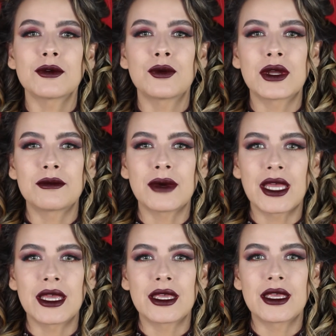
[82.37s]
one of
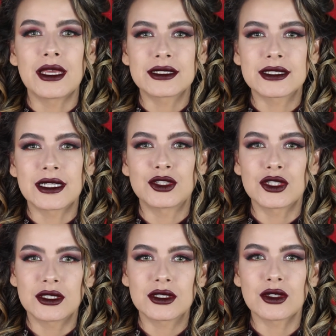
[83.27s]
my
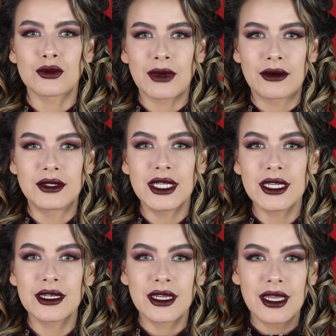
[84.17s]
extensions around it,